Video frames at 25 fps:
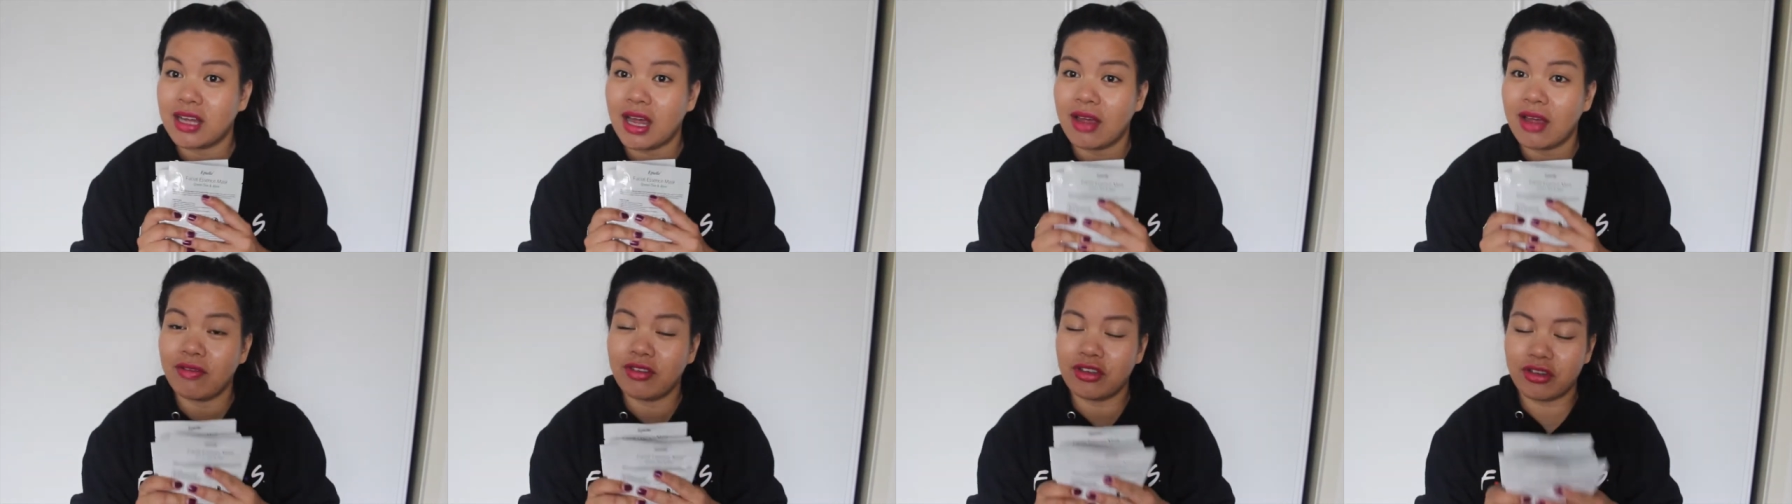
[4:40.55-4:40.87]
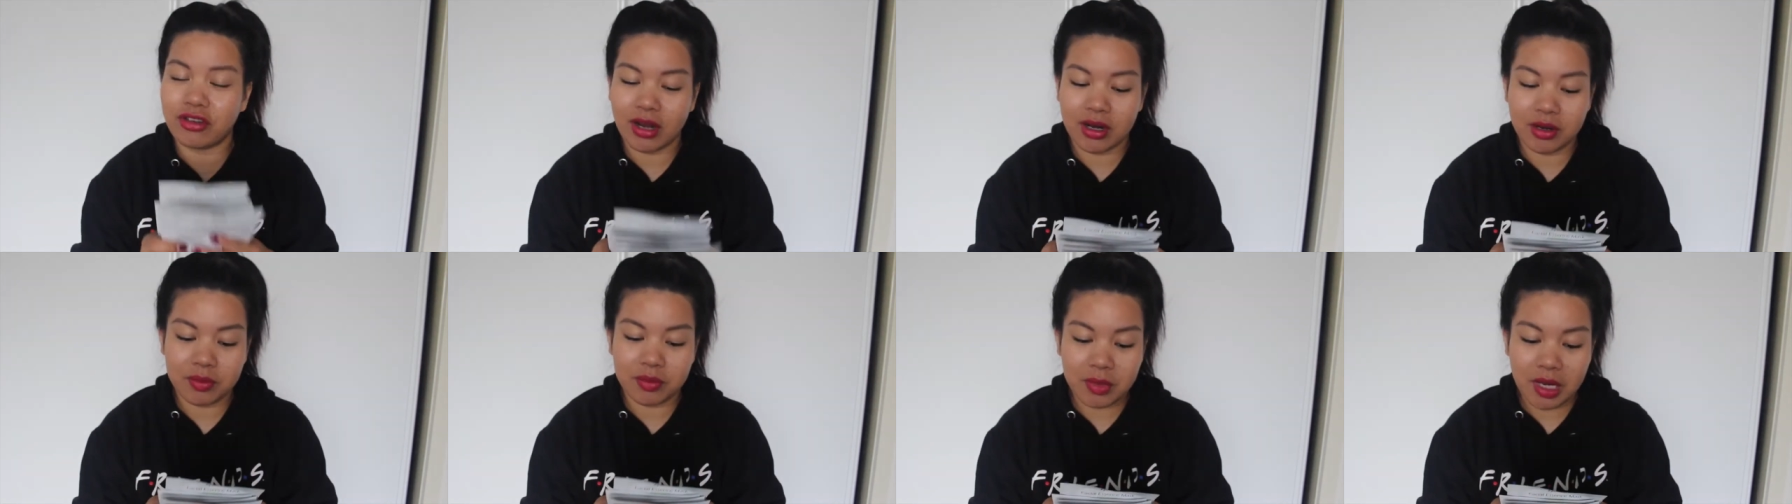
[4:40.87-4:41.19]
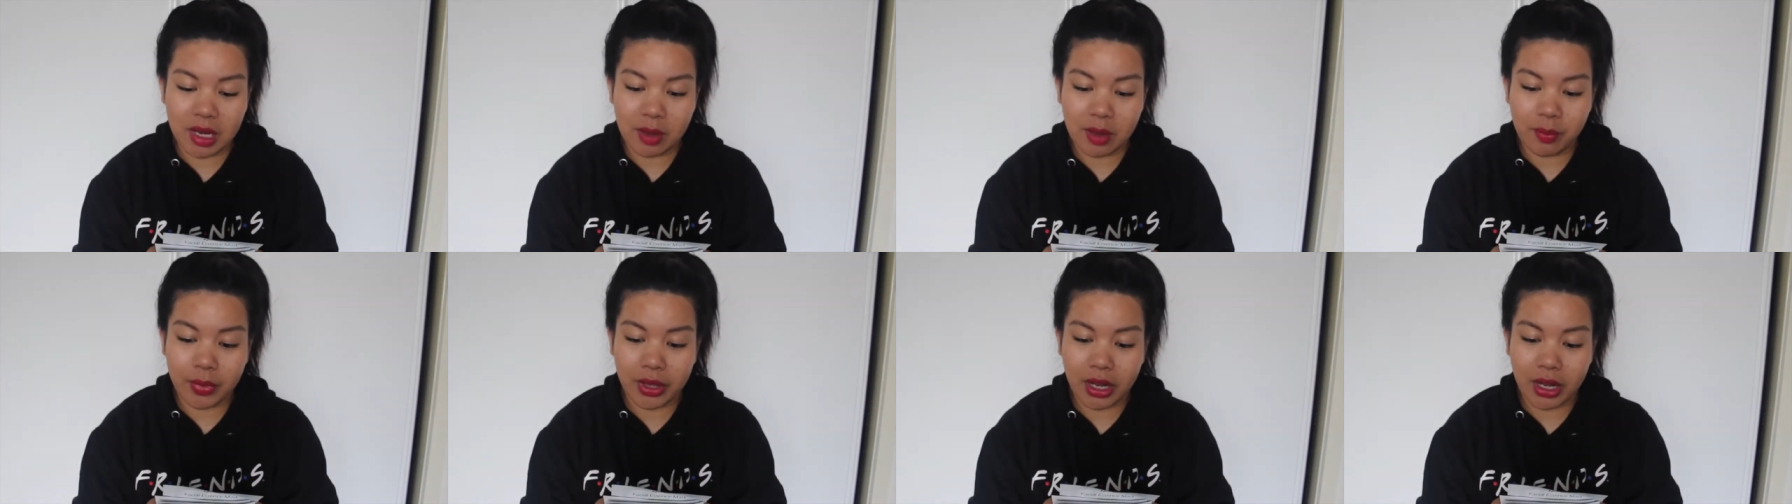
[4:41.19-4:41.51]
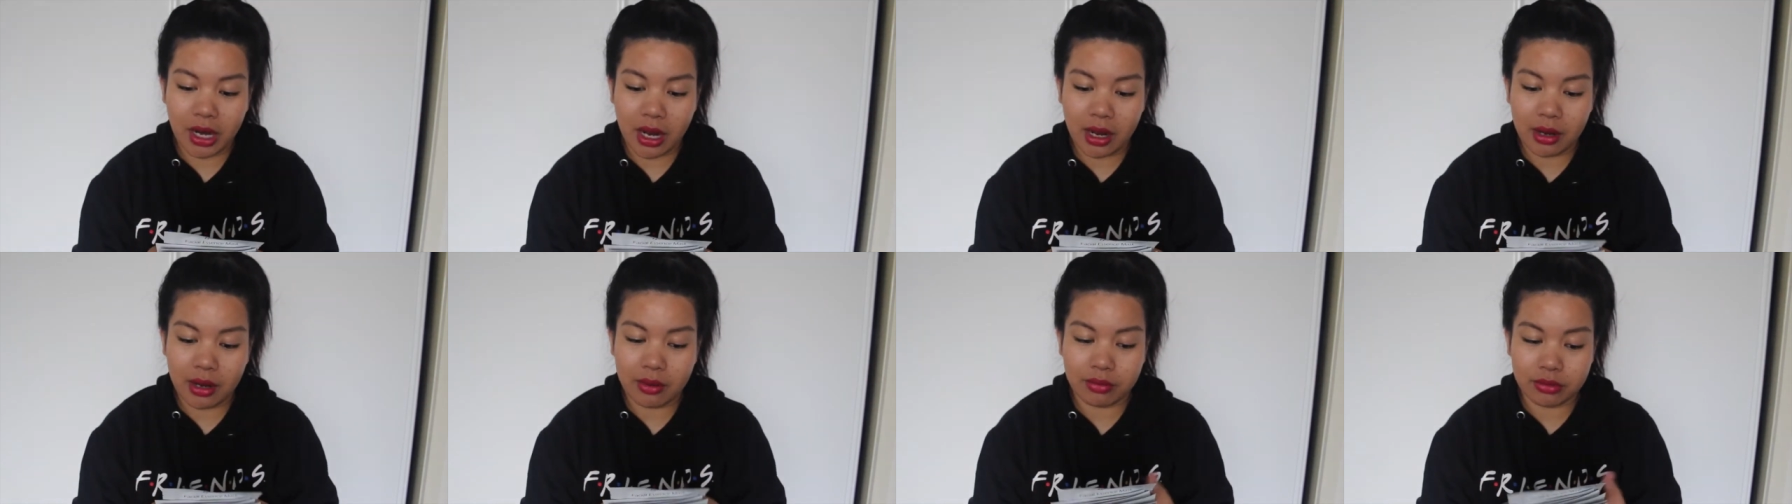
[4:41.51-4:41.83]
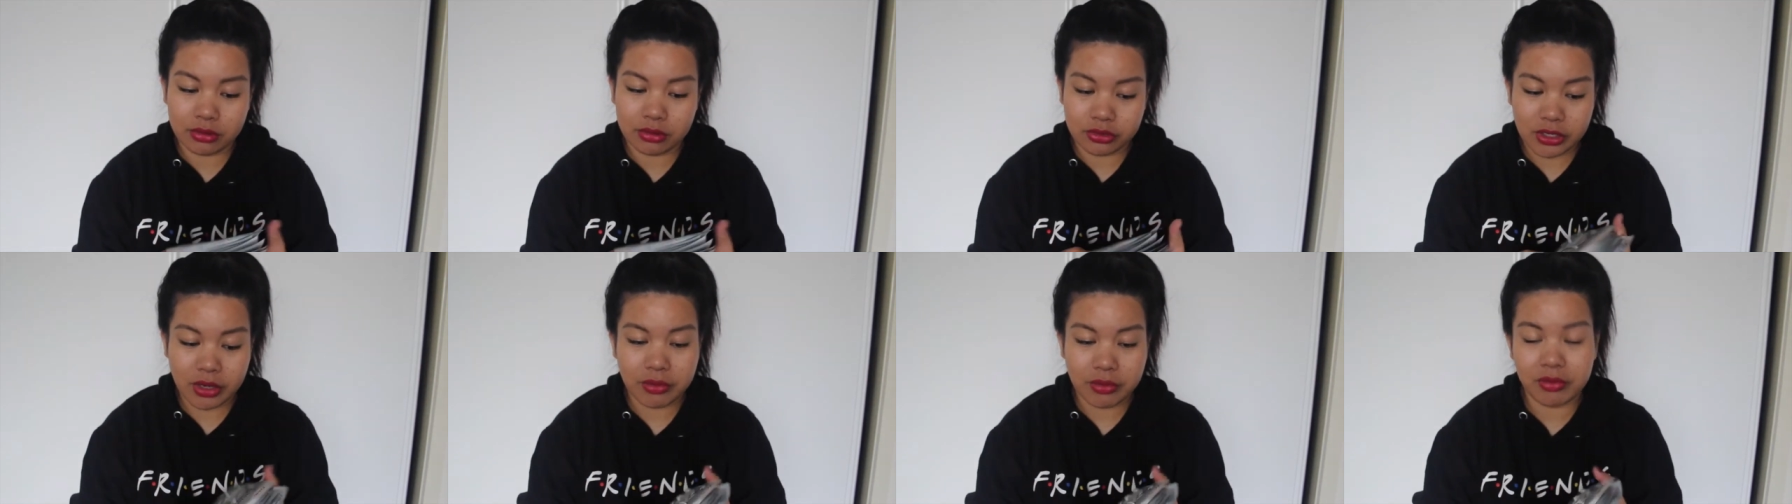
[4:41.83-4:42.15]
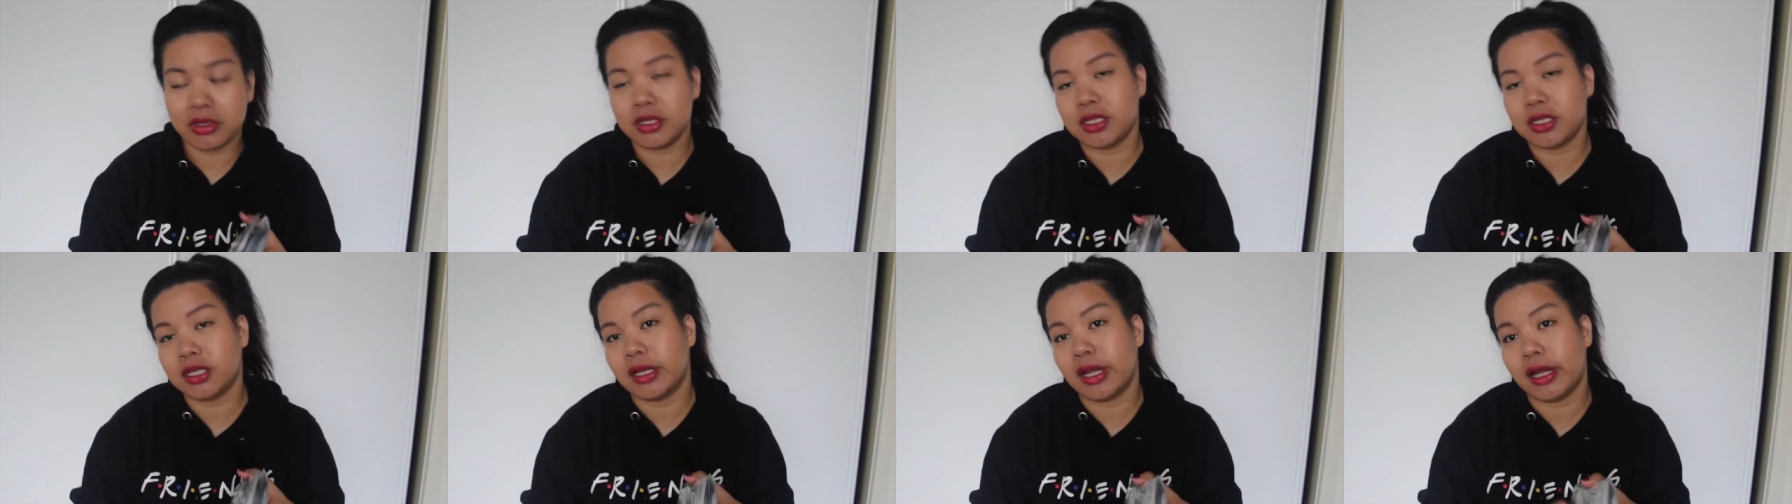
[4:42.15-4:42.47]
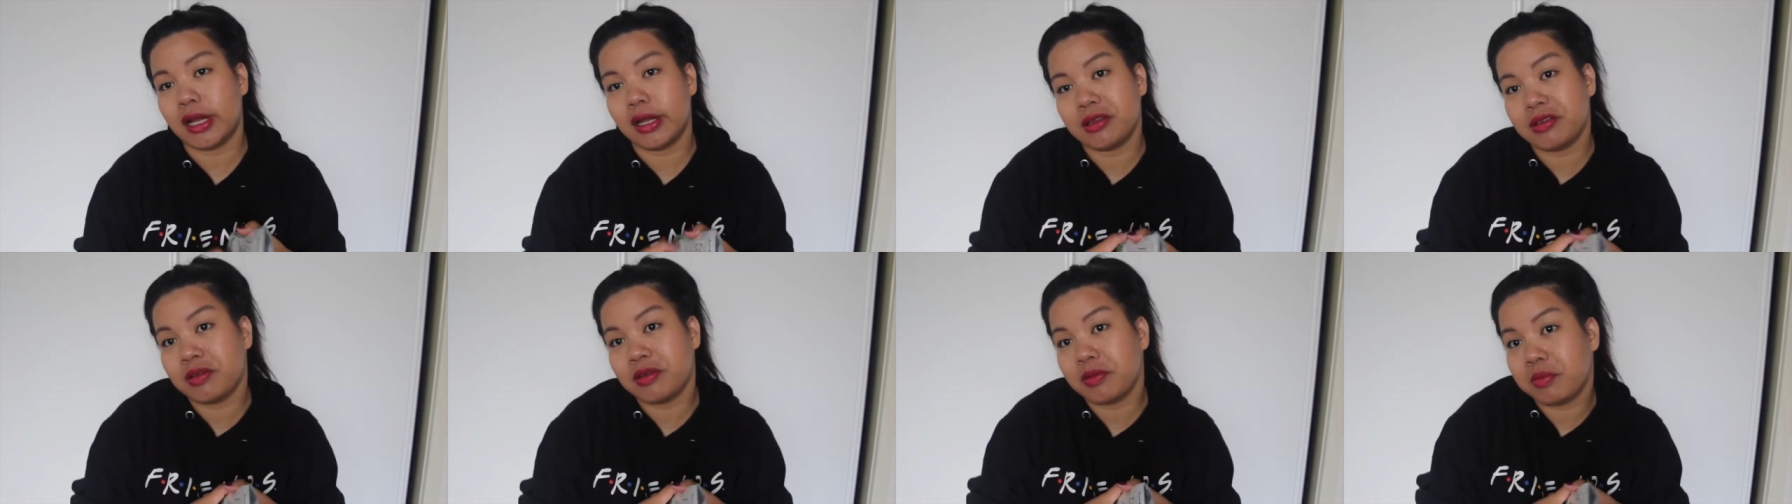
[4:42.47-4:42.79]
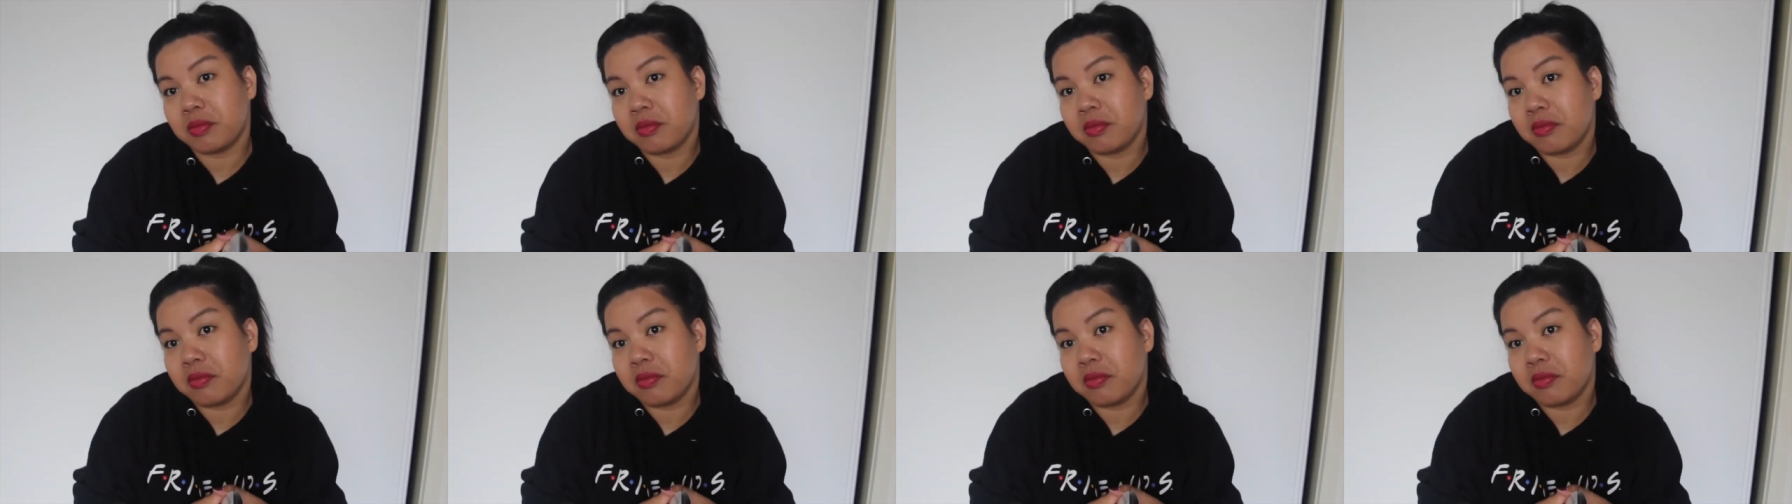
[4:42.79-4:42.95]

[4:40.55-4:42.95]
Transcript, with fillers: I haven't tried them yet, but I will try one tonight.